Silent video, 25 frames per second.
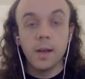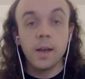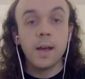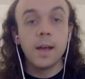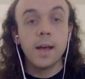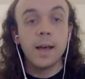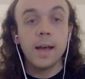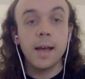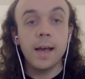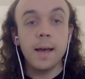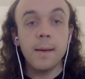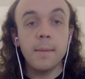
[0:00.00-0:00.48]

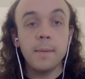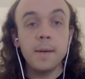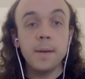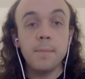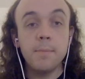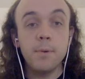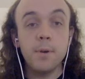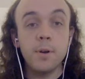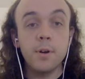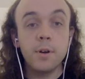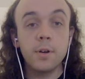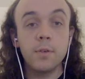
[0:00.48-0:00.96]
How many
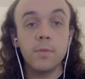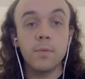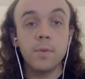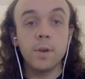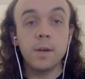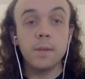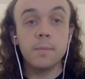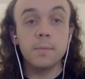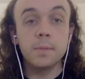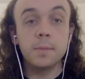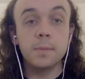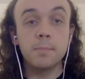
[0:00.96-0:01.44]
Broken
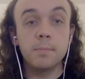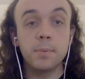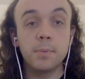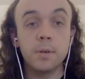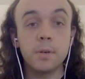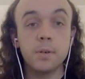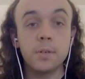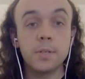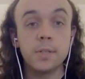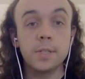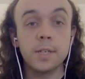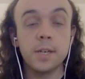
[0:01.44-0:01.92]
Realms
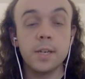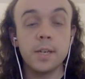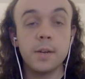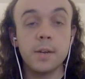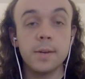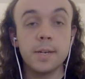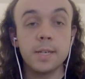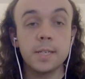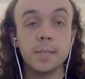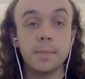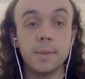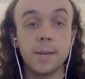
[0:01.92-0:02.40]
books are you
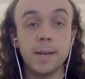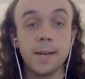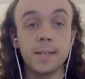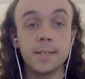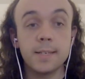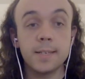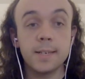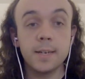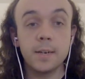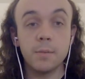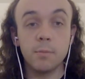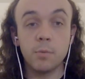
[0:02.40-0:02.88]

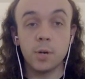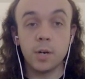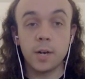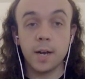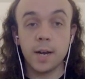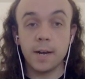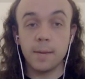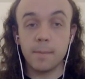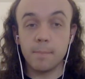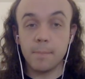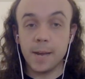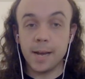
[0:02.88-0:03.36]
expecting, and what
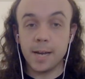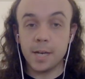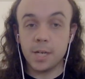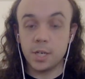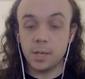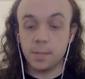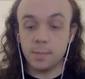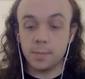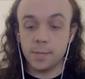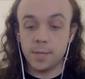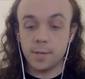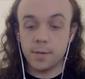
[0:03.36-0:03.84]
kind of
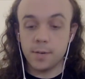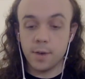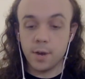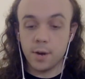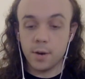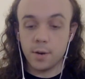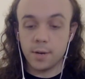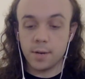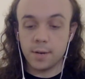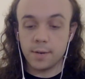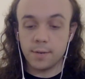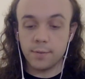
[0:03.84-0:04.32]
matchups are you
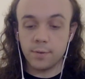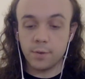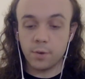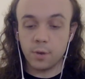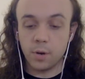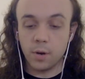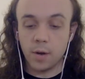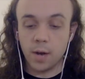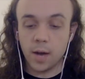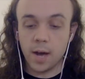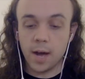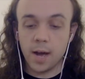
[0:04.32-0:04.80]
hoping
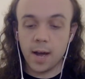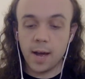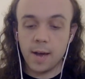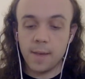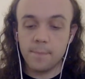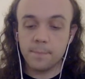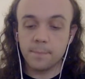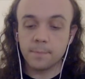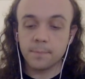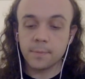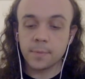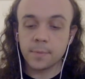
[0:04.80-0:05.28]
for?
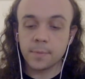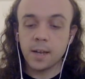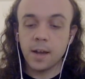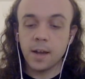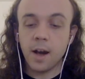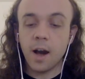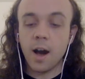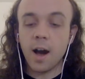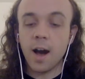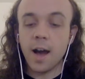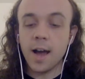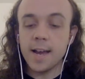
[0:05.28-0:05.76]

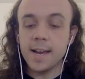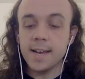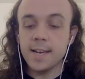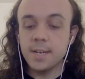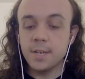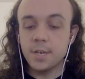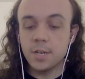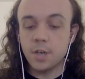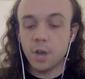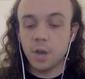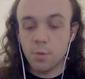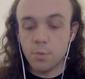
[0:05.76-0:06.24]
I
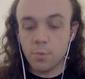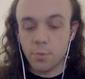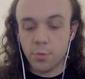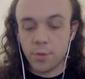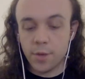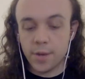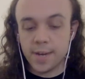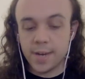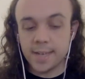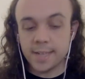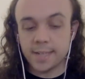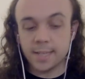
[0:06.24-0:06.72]
don't
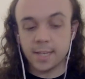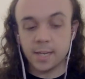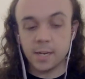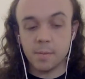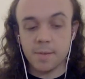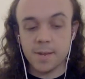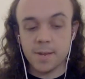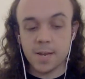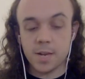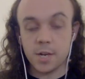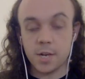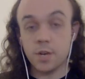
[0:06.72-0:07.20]
think it's going to
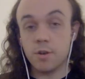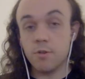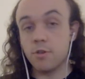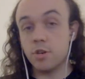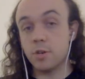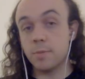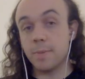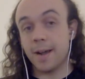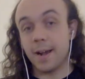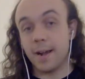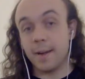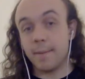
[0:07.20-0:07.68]
be a huge
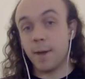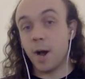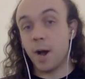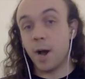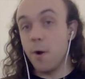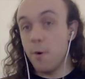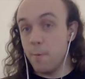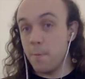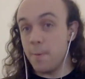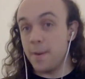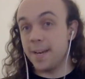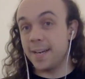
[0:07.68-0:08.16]
amount. I'm
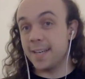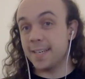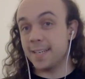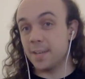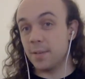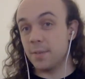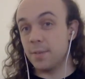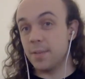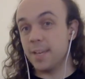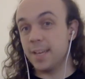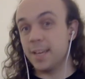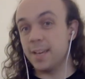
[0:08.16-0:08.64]
hoping it's
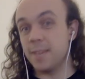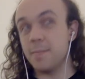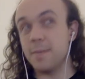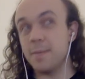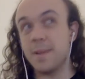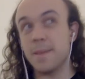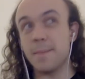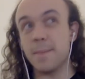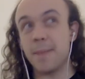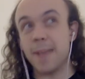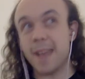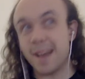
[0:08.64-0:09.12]
only going to be
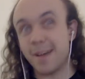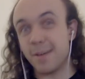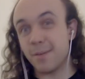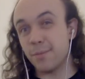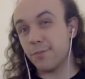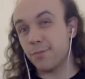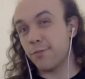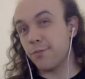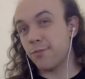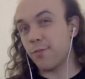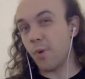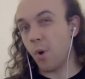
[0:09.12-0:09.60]
about
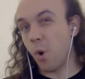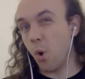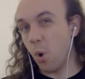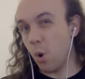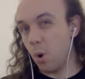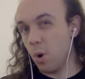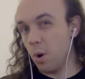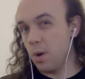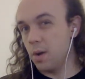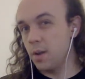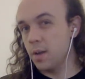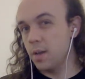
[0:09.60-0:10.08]

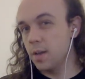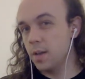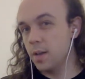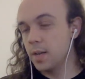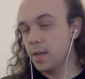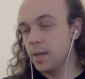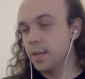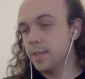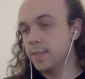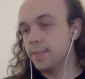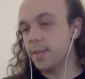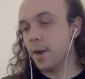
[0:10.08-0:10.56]
4.
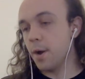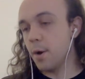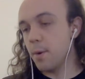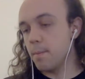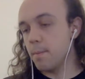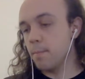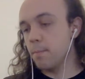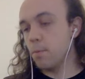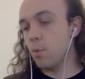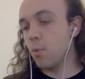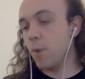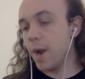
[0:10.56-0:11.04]
So
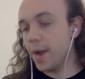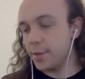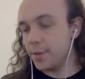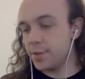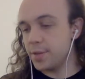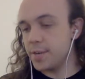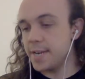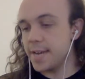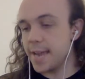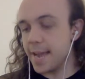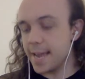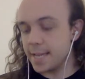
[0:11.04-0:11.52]

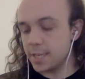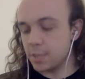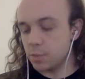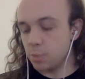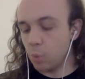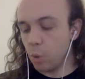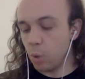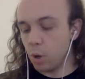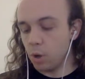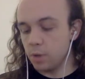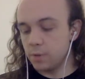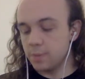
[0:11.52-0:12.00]
Morathi gets
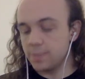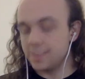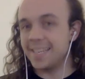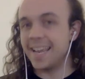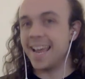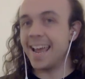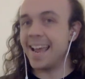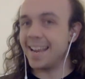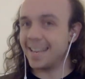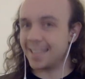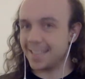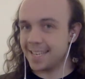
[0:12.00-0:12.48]
one,
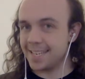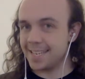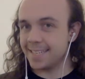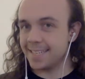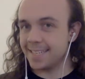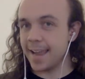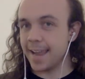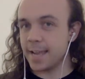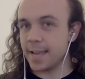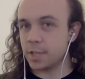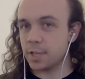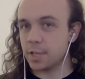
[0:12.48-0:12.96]
Teclis
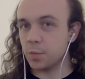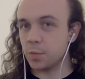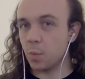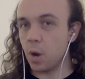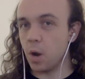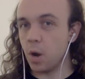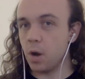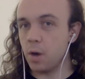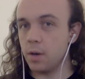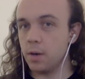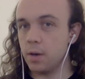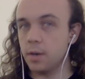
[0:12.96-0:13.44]
gets
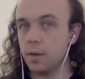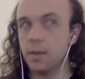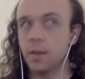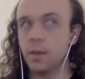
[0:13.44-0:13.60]
one,